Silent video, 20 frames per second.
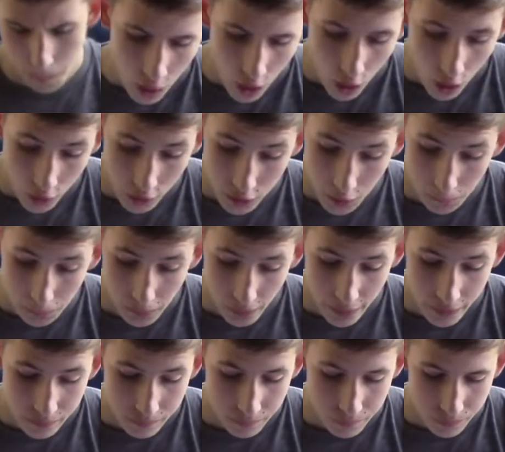On the
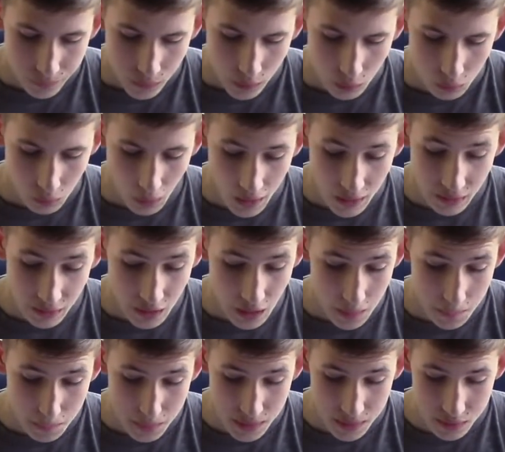plane, Riley
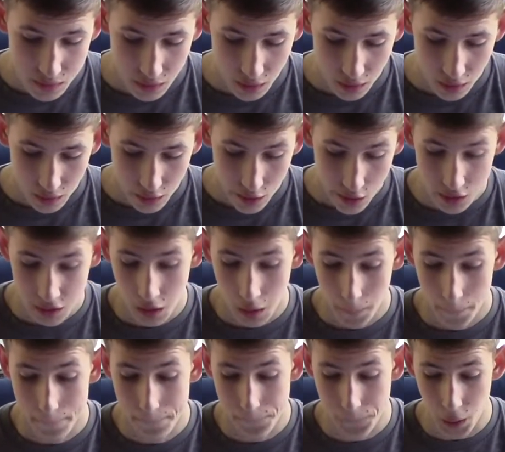ate pizza and a
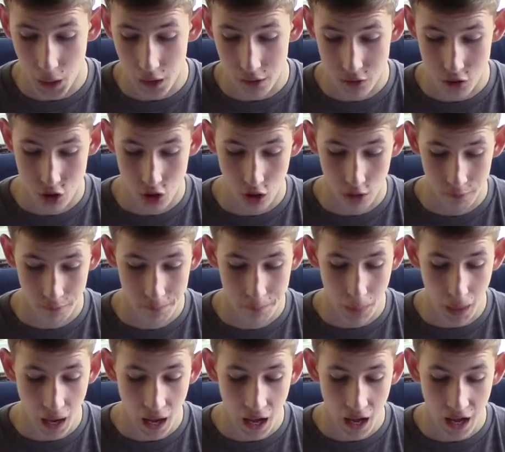bunch of
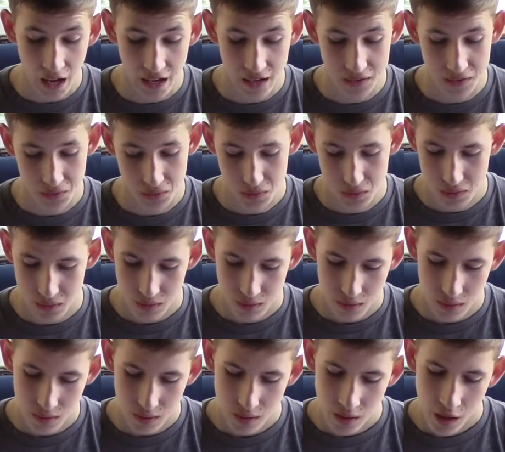pies.
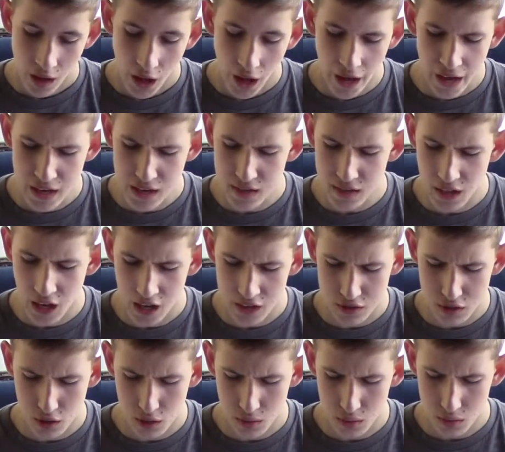I ate
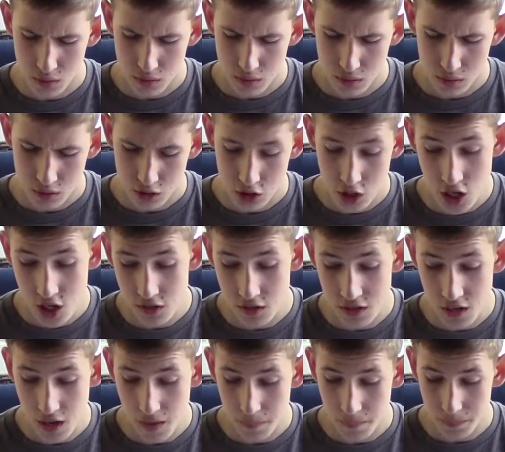nachos, cheese
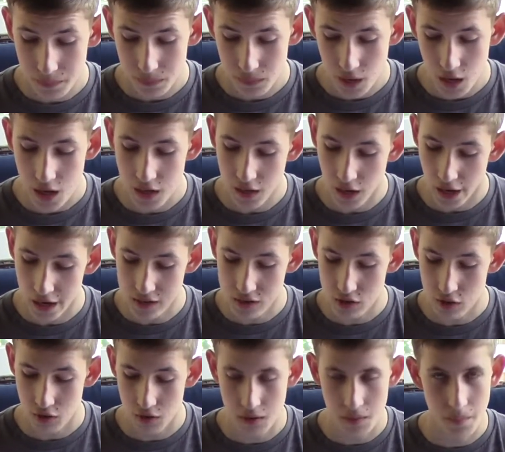dip, and ice
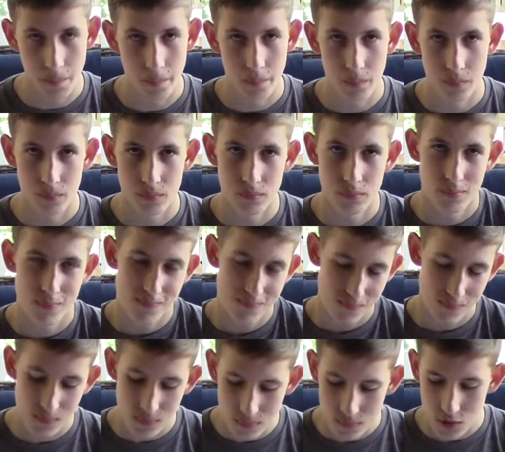cream.
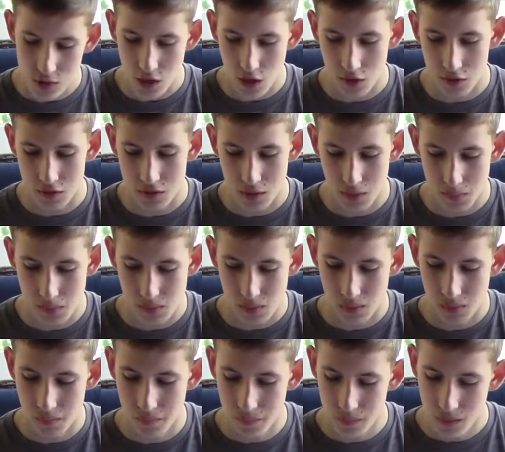Stereotypical.
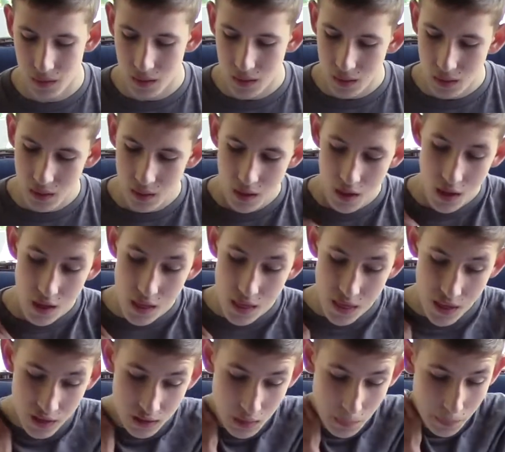
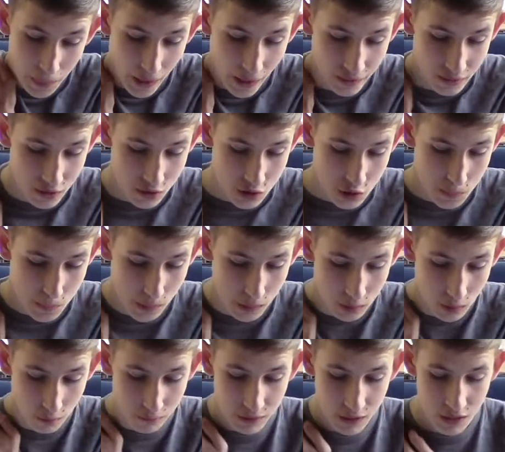Then the pilot
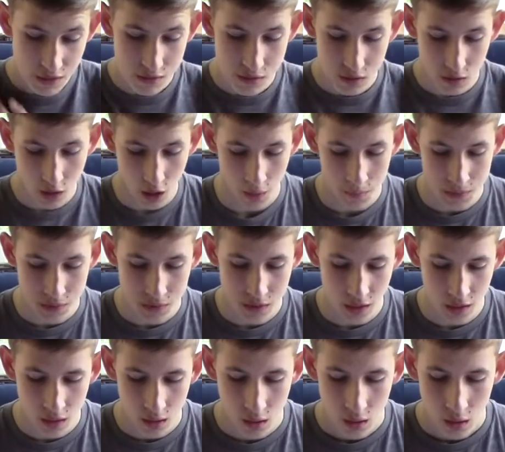spoke over the intercom and said,